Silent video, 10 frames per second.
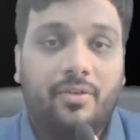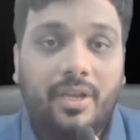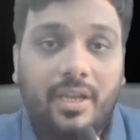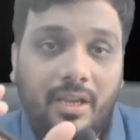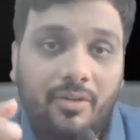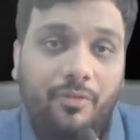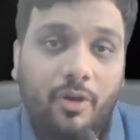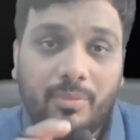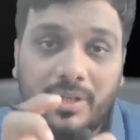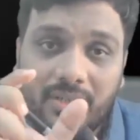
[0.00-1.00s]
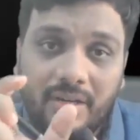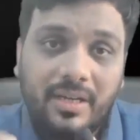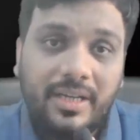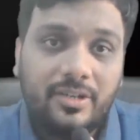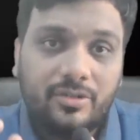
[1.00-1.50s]
Information
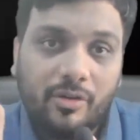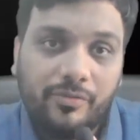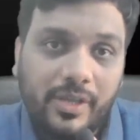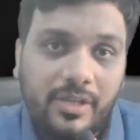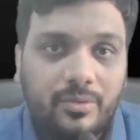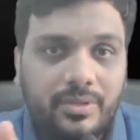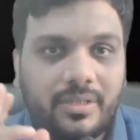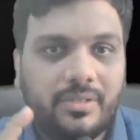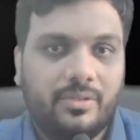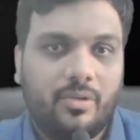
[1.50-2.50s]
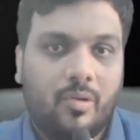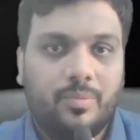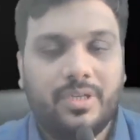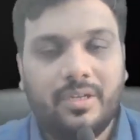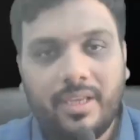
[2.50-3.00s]
needs of the users,
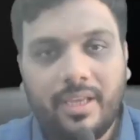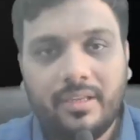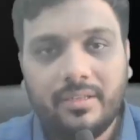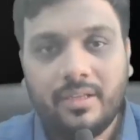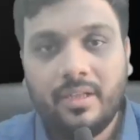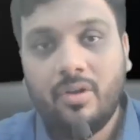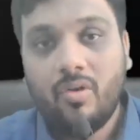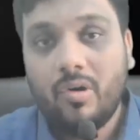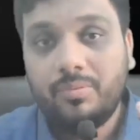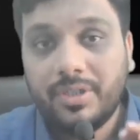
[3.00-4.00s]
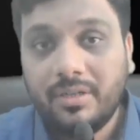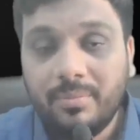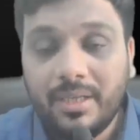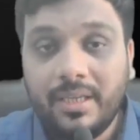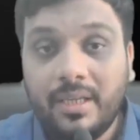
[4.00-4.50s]
option A. Option
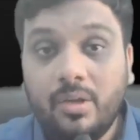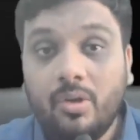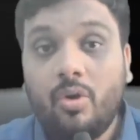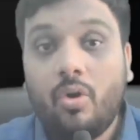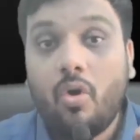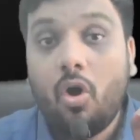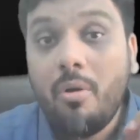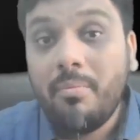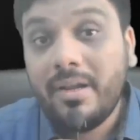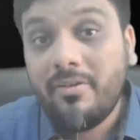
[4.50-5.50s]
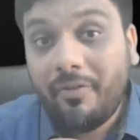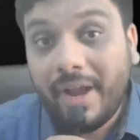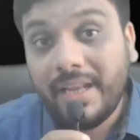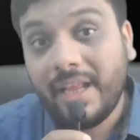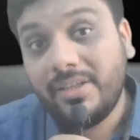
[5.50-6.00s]
B, common
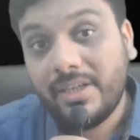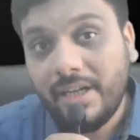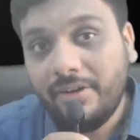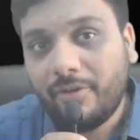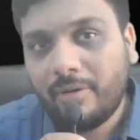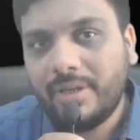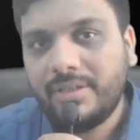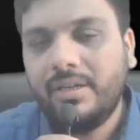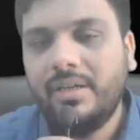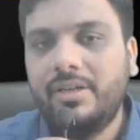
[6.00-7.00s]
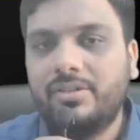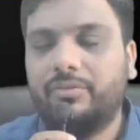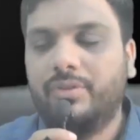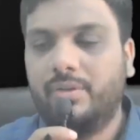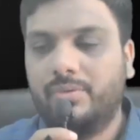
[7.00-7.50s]
financial information needs
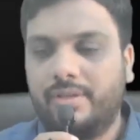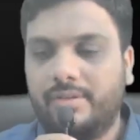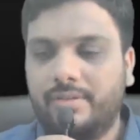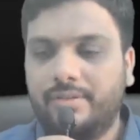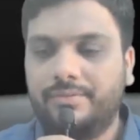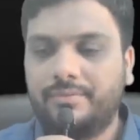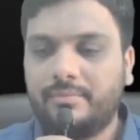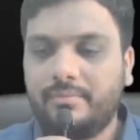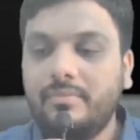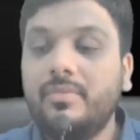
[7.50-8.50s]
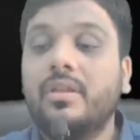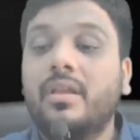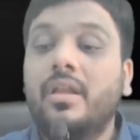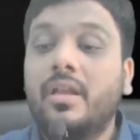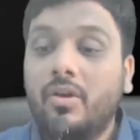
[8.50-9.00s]
of the users.
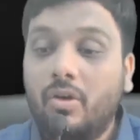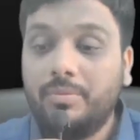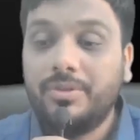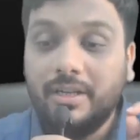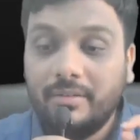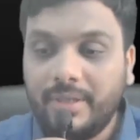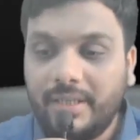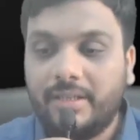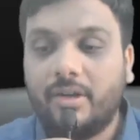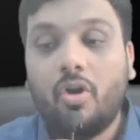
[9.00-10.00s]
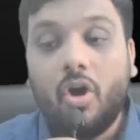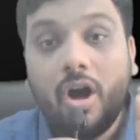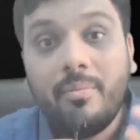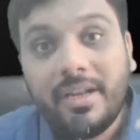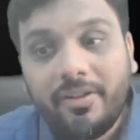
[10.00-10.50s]
Option B,
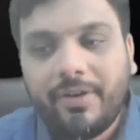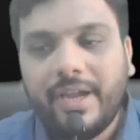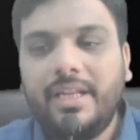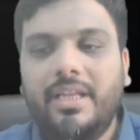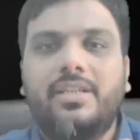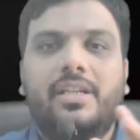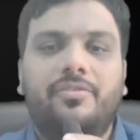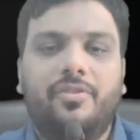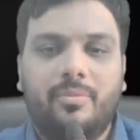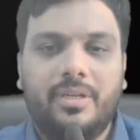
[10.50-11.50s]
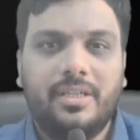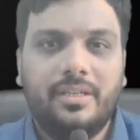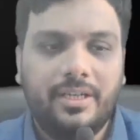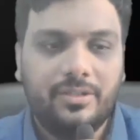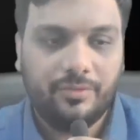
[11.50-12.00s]
common financial information
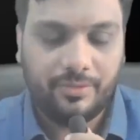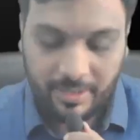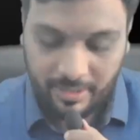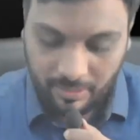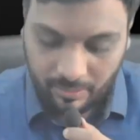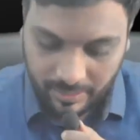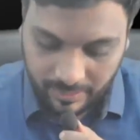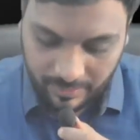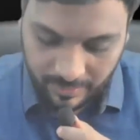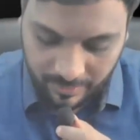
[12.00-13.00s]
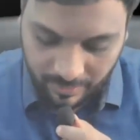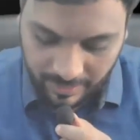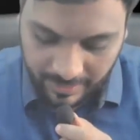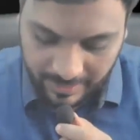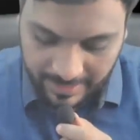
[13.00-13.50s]
needs of the users.
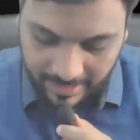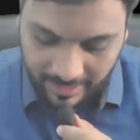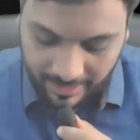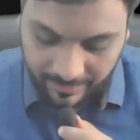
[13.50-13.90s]
Exactly.